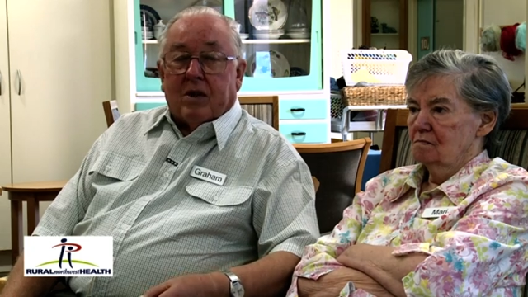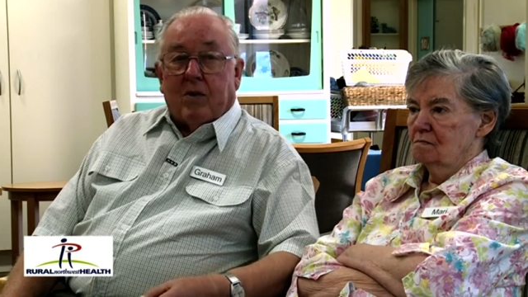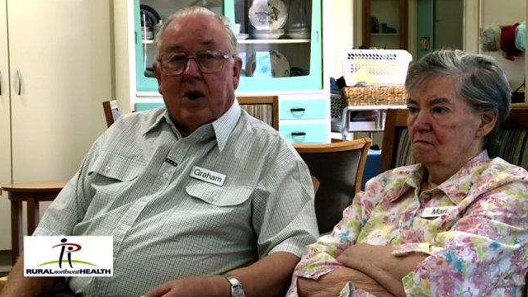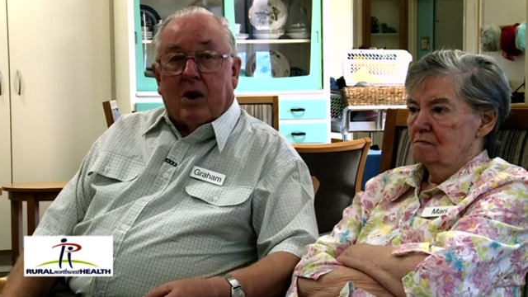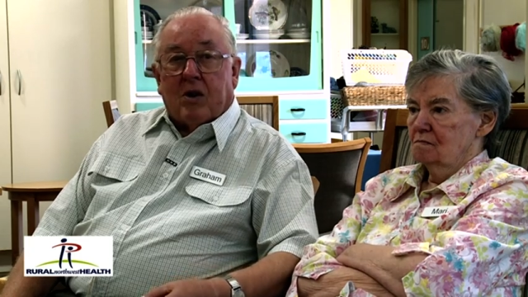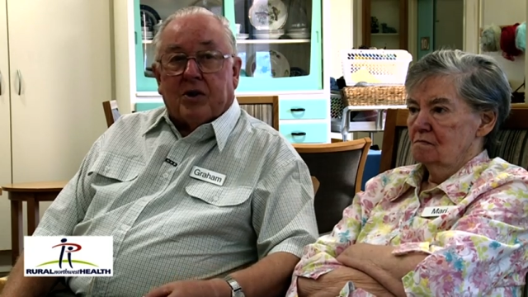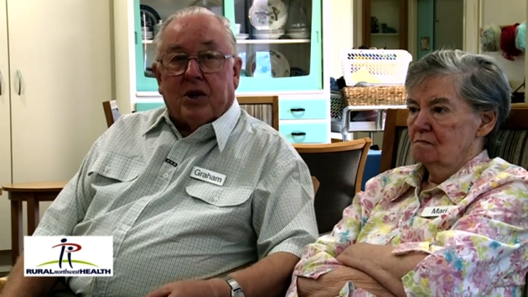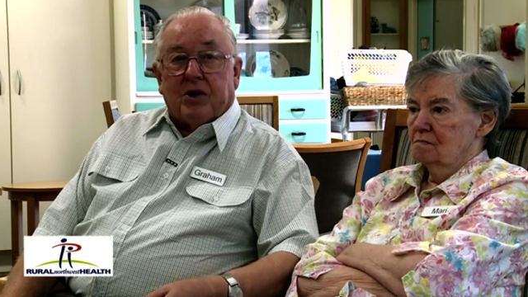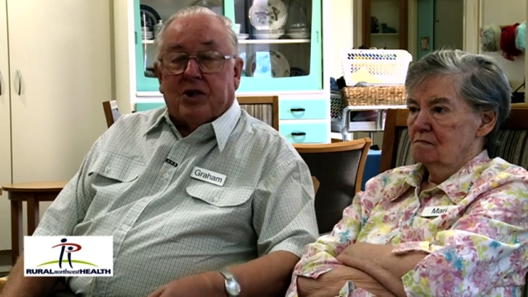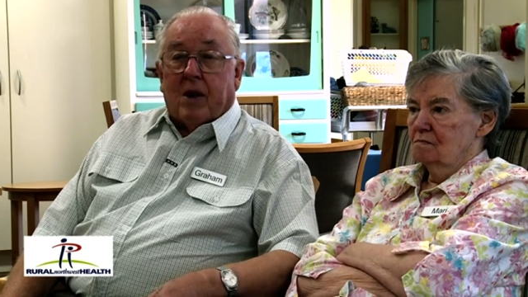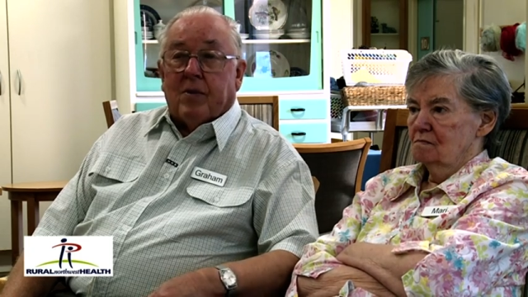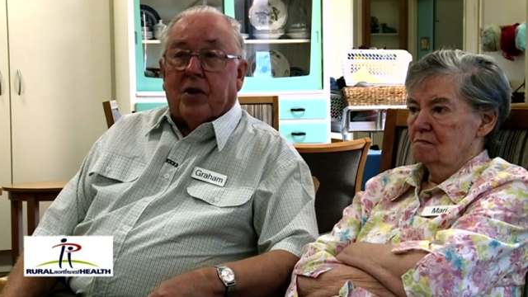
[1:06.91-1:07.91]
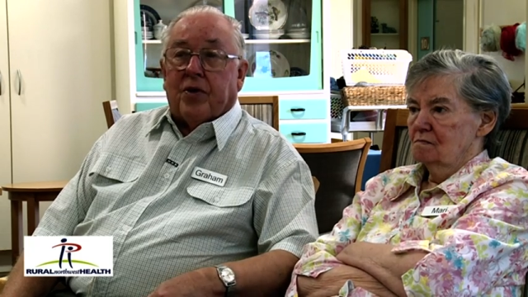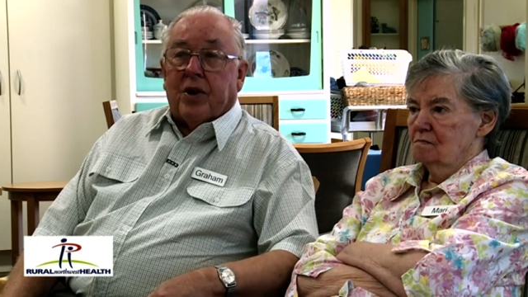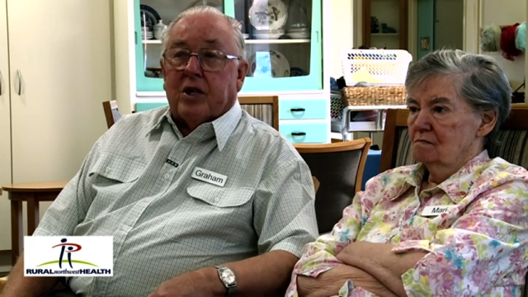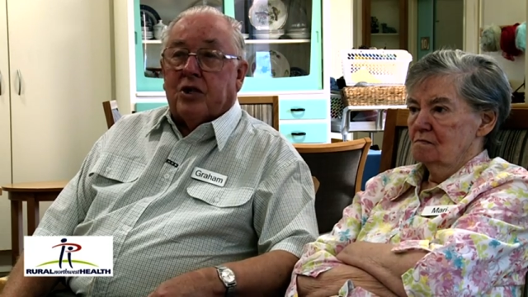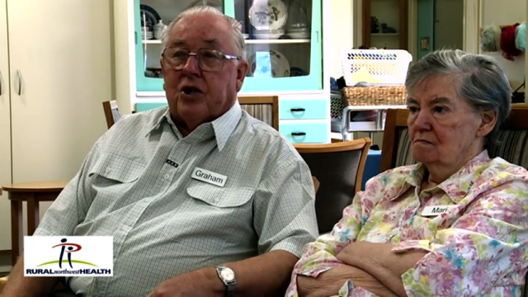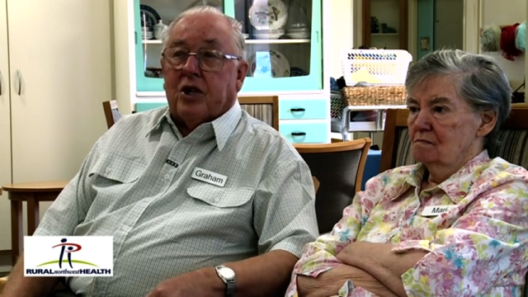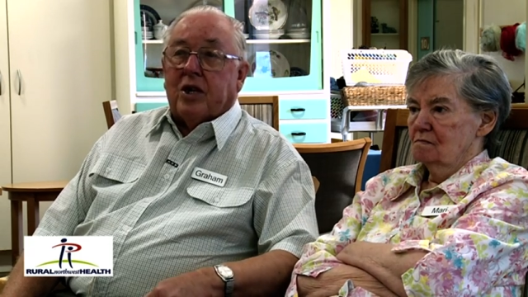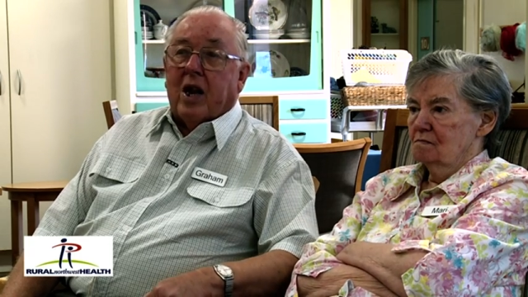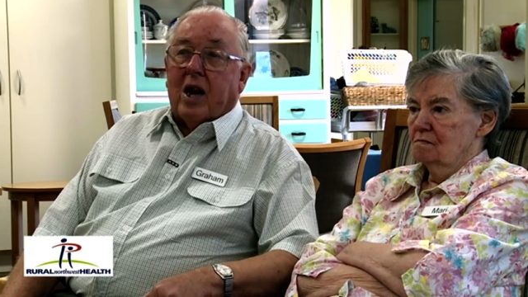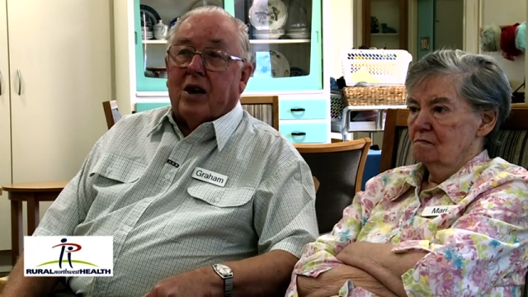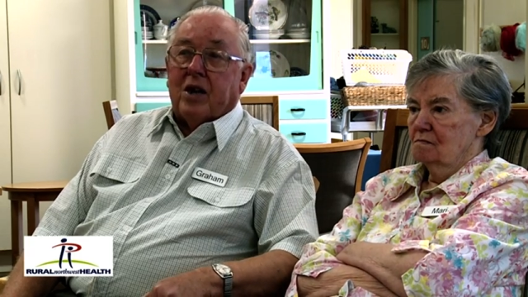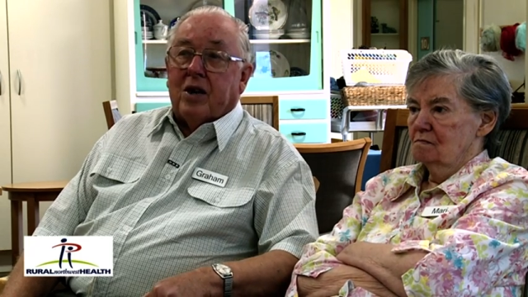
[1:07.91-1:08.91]
Speaker 1: well, do some of the things she'd
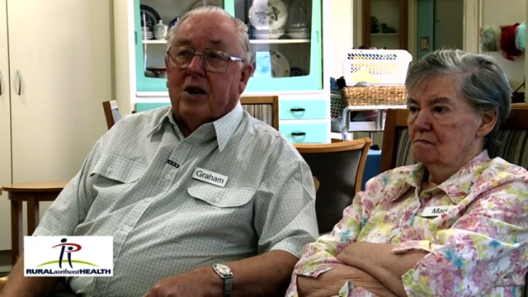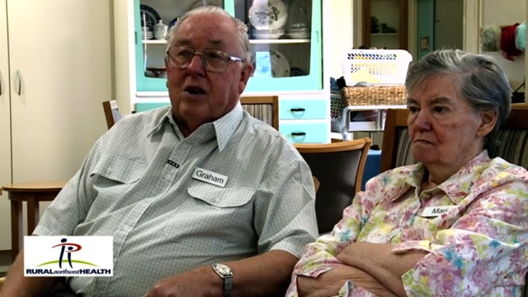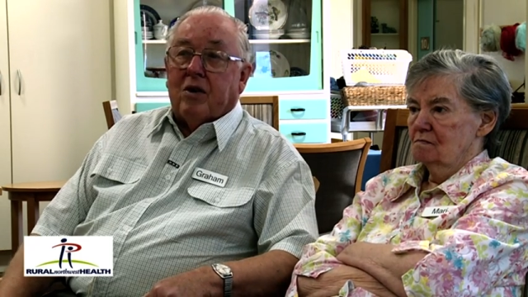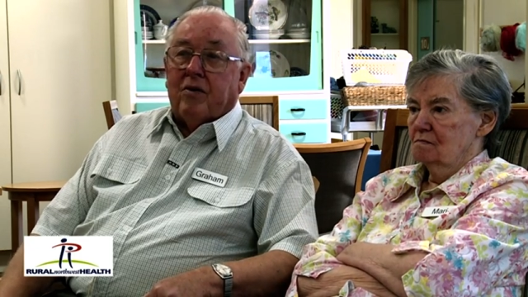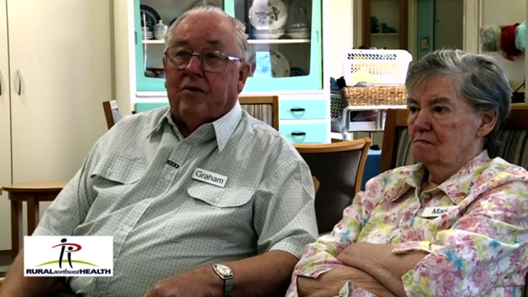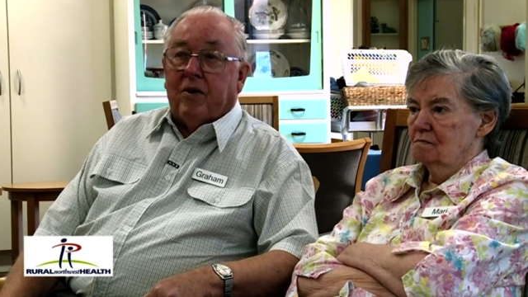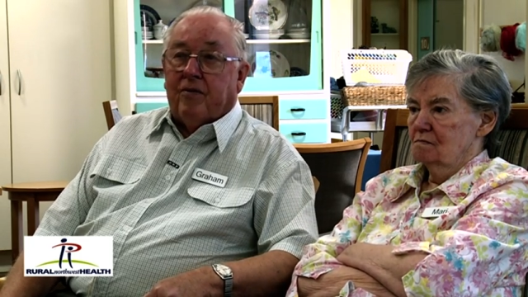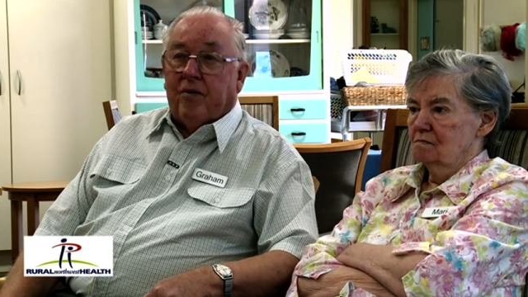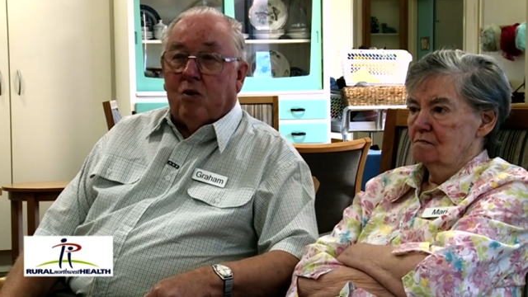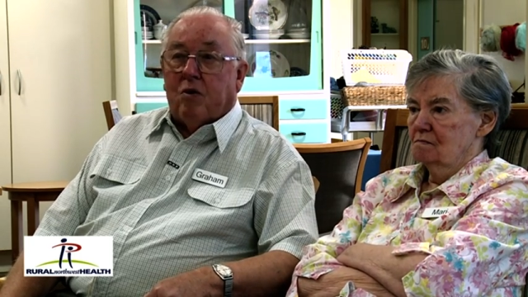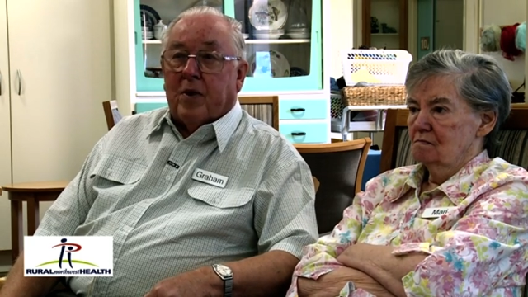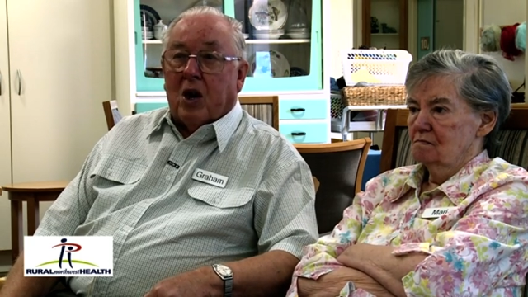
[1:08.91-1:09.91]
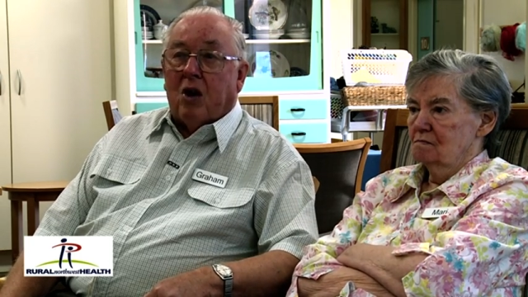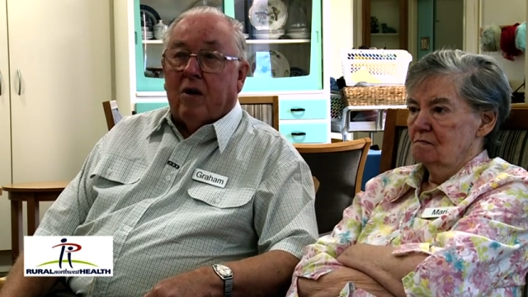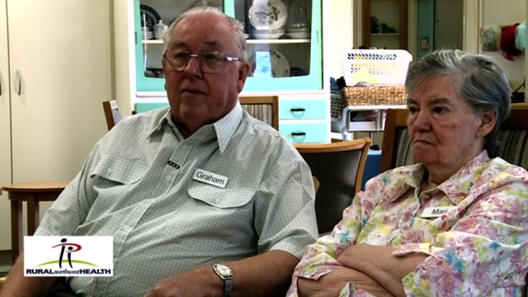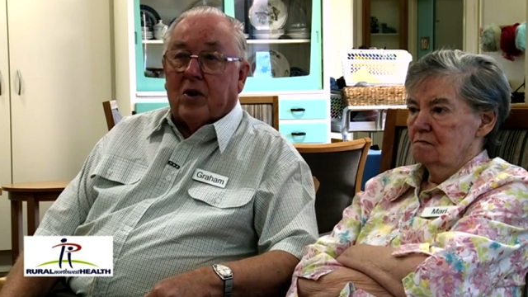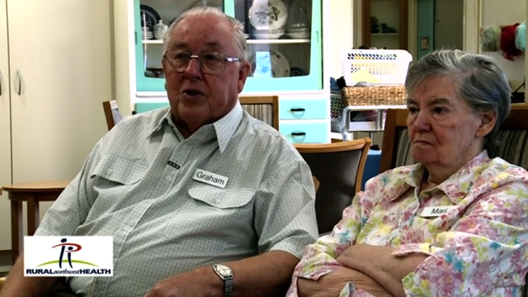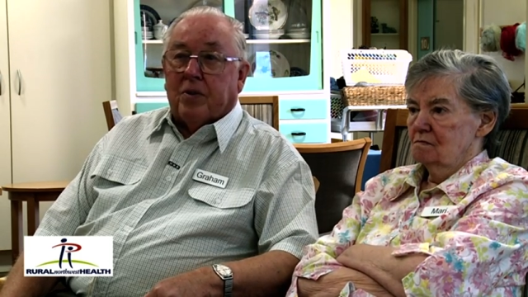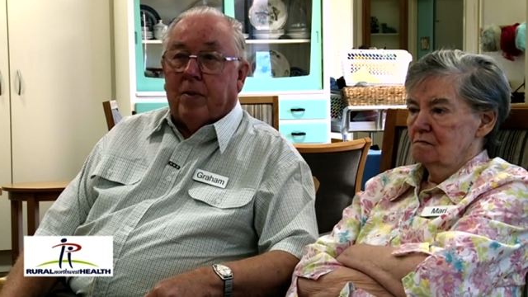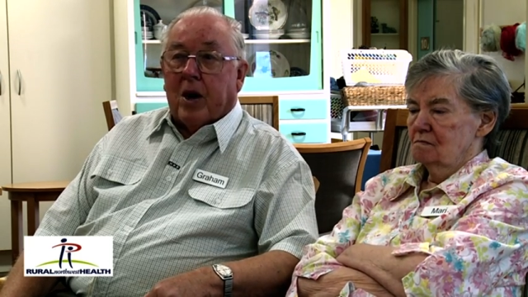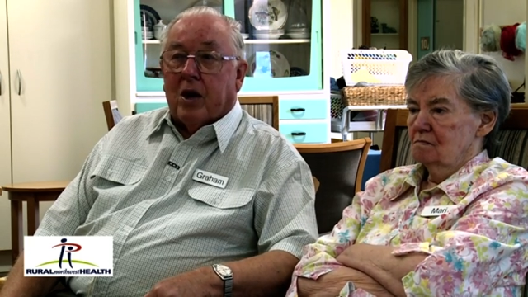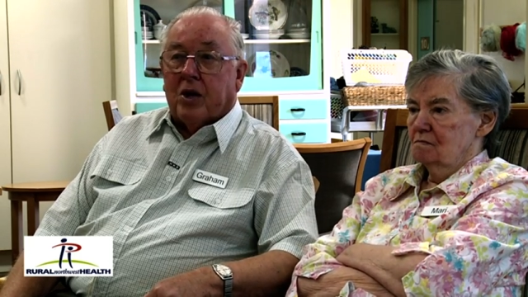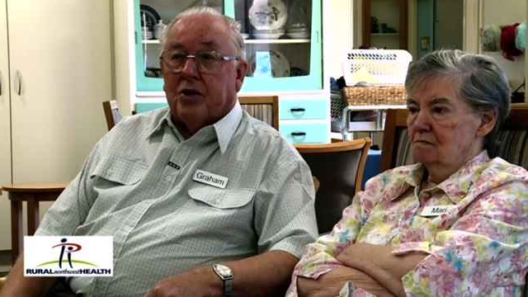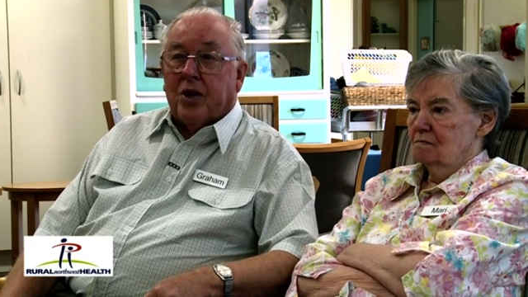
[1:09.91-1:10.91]
done in former life, I
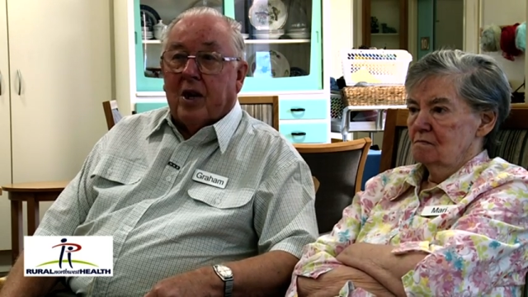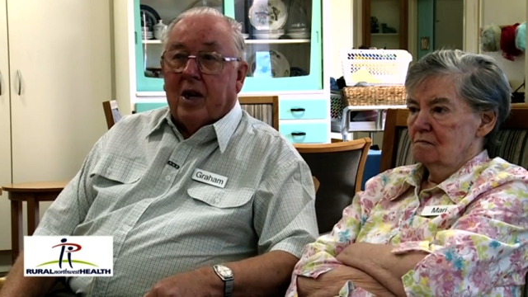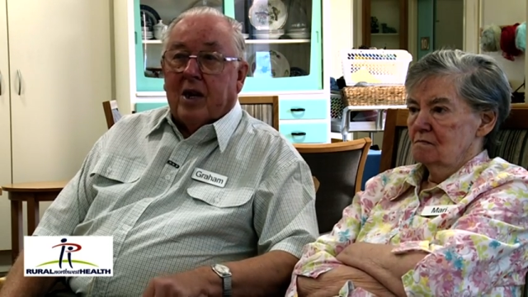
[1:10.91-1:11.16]
suppose,